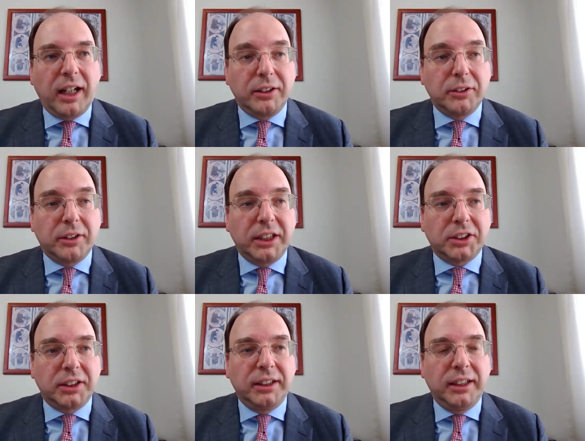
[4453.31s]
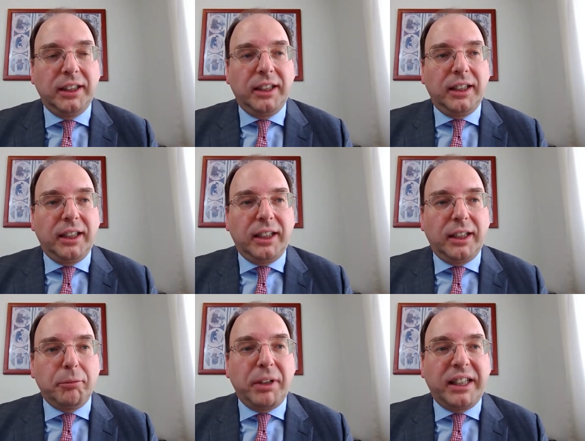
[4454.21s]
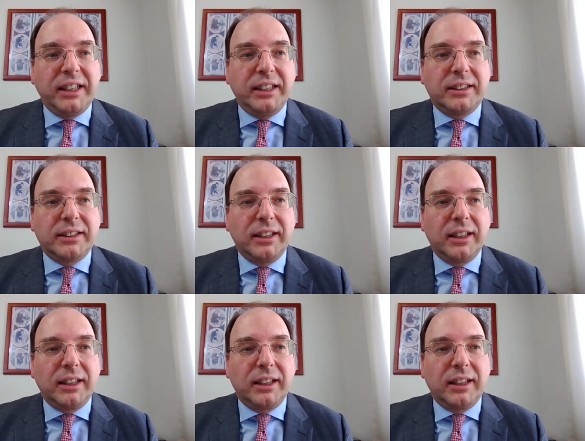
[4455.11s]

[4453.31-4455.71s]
higher education, making it